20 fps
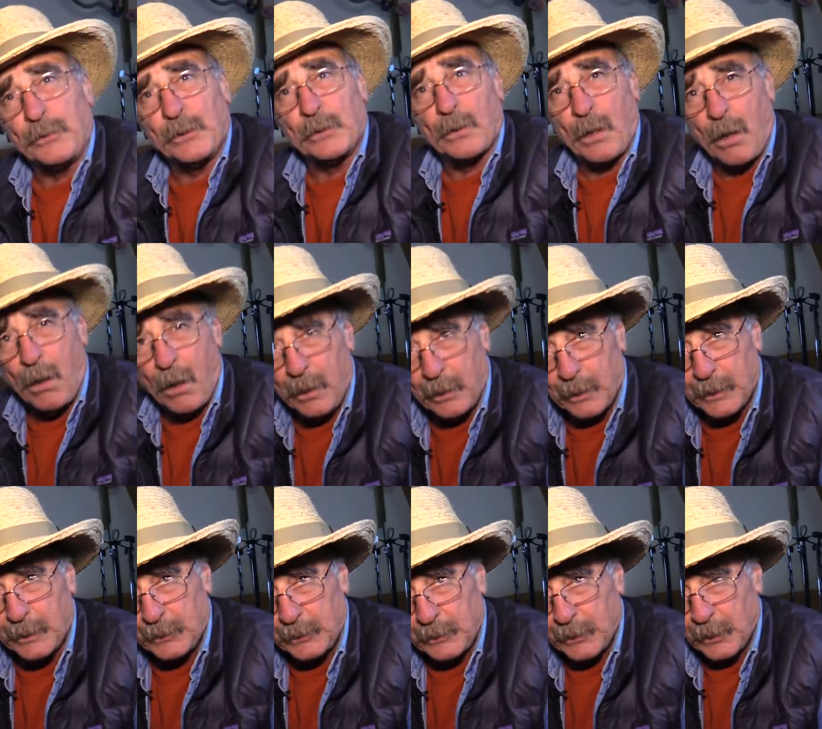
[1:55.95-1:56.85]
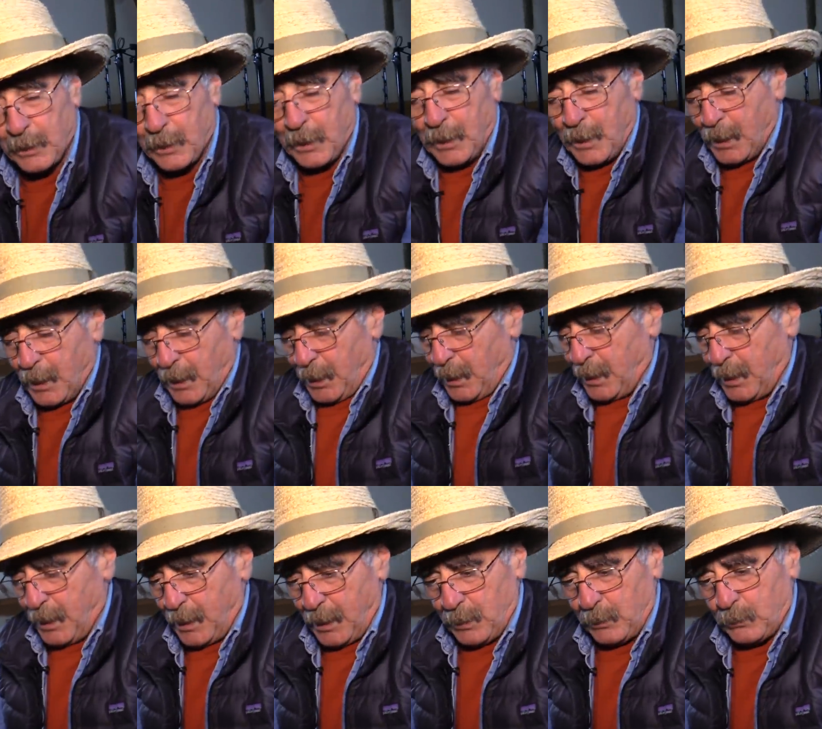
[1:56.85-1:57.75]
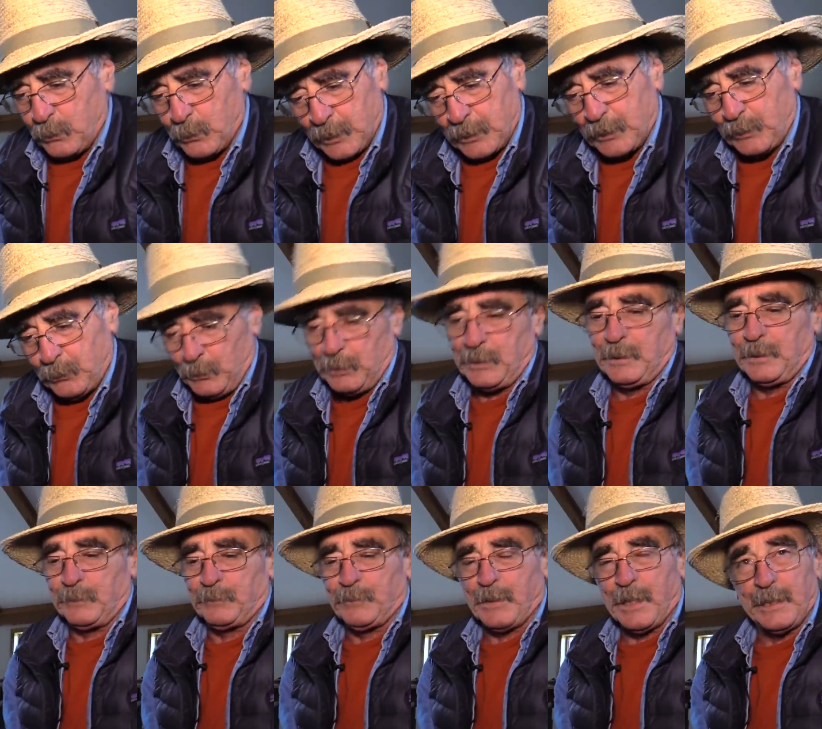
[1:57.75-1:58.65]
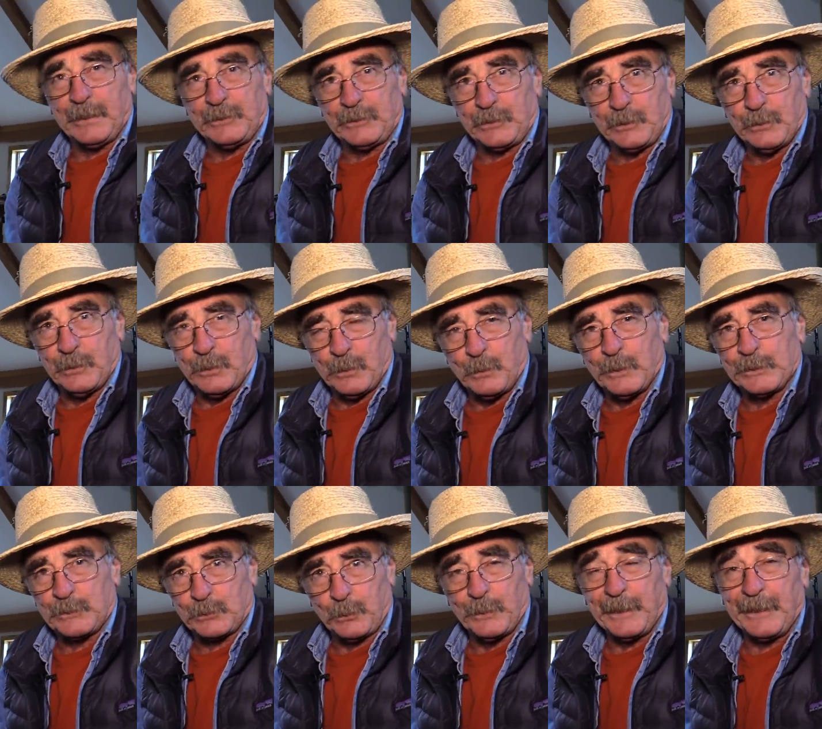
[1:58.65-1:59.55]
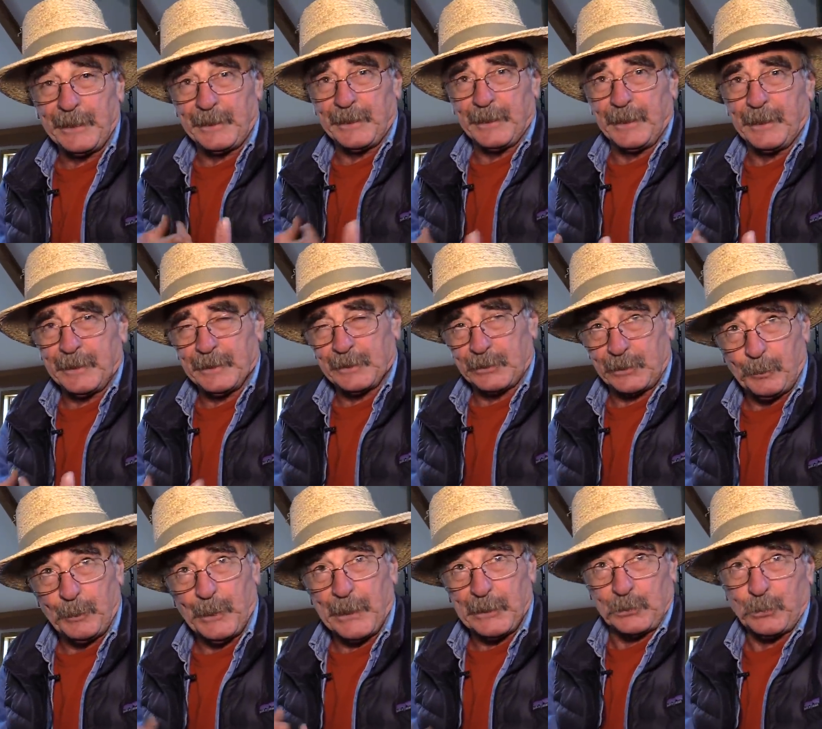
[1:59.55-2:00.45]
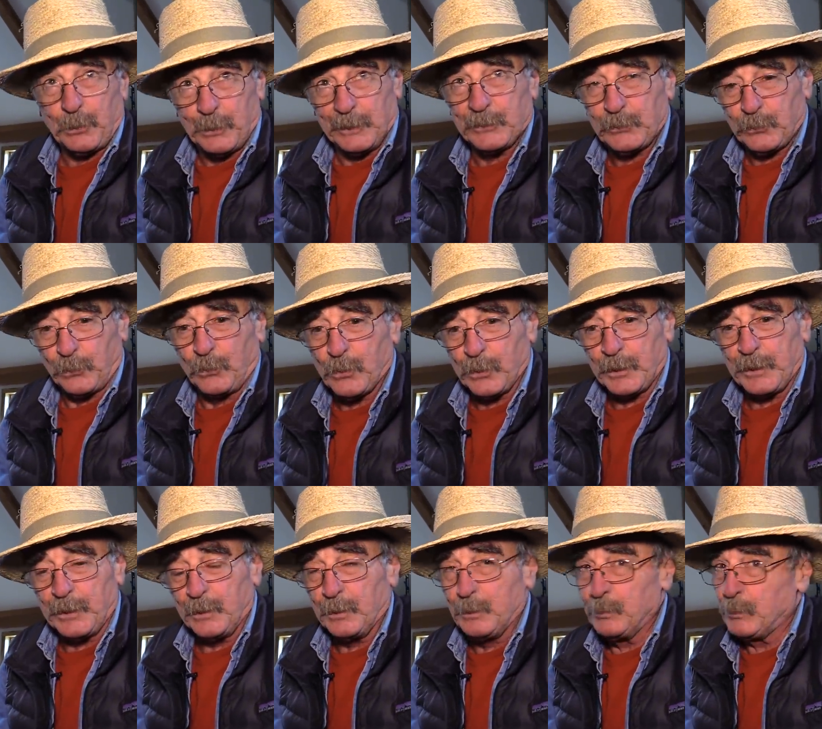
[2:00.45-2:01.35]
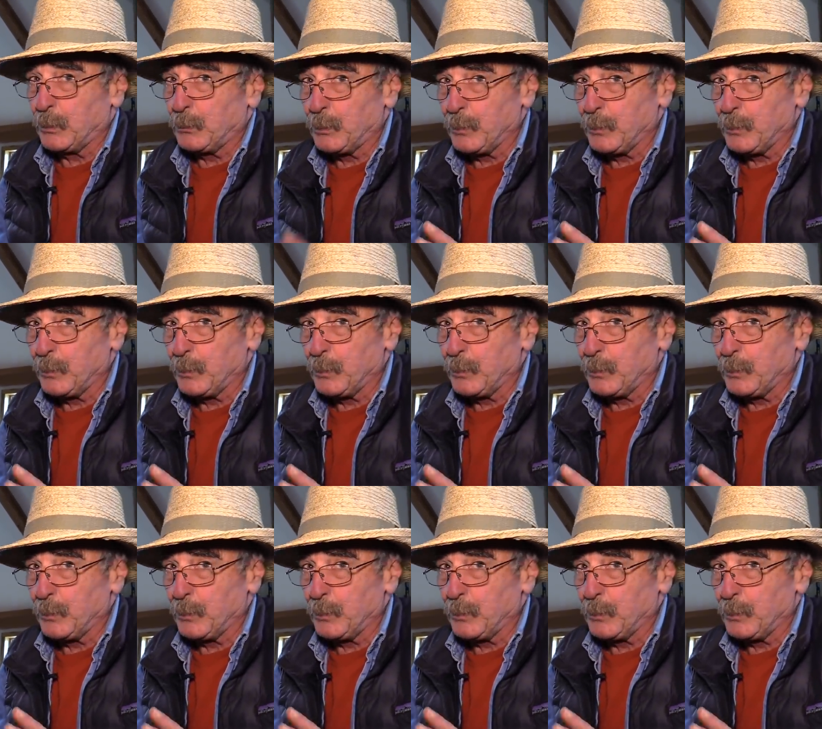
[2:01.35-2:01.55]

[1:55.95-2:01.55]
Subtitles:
you call us, we'll advise you of which we think is the best ones for you. But